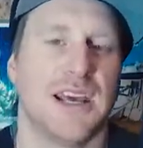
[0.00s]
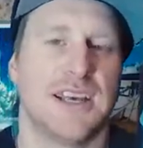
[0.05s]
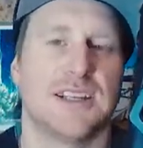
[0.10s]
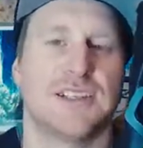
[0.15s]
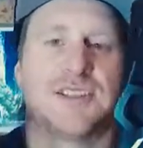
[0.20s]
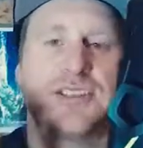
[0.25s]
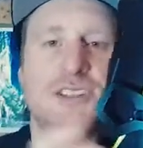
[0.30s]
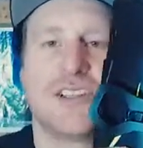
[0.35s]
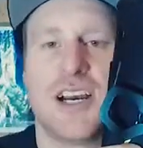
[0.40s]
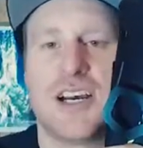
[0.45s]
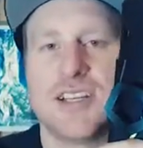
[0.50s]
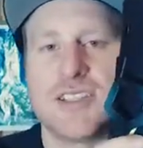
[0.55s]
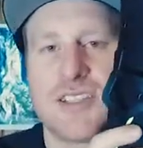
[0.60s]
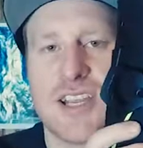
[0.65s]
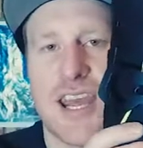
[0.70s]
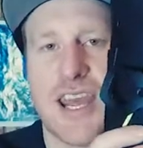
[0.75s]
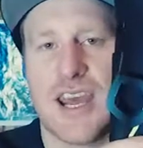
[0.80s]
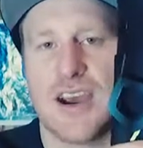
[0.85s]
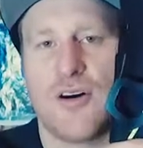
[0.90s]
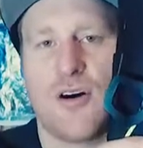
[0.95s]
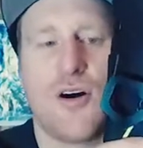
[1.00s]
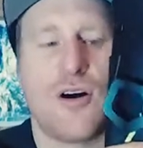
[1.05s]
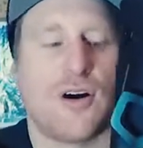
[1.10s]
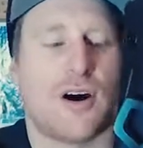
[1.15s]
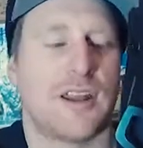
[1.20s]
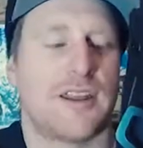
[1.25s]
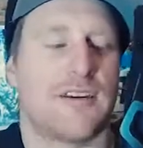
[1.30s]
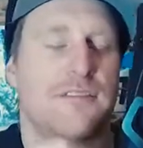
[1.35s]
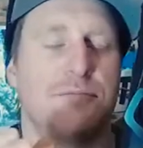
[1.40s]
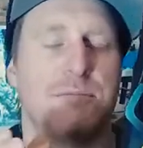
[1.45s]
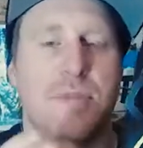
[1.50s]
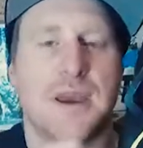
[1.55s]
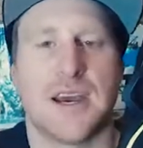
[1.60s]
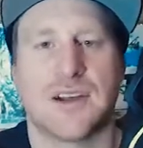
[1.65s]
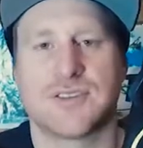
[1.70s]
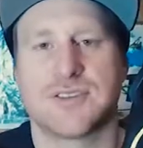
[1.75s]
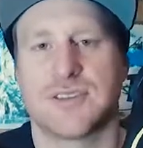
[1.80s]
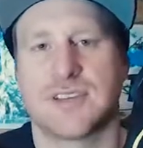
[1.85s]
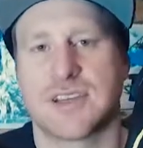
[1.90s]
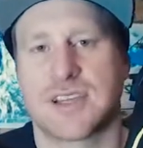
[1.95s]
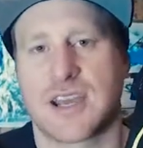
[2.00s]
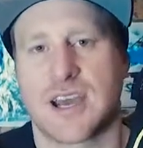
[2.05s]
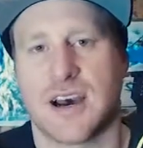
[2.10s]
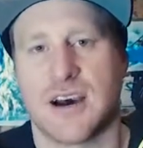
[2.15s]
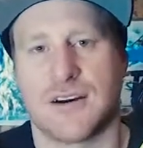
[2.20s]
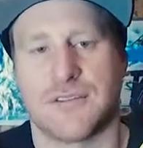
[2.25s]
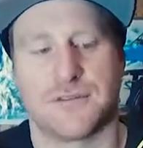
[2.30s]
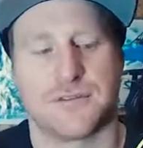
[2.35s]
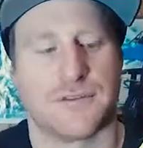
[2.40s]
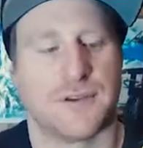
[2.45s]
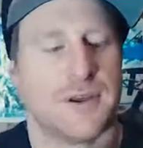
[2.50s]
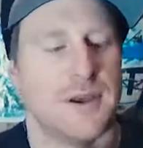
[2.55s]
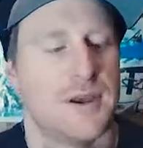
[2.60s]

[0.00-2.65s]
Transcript: is just how high they've mounted the cuff.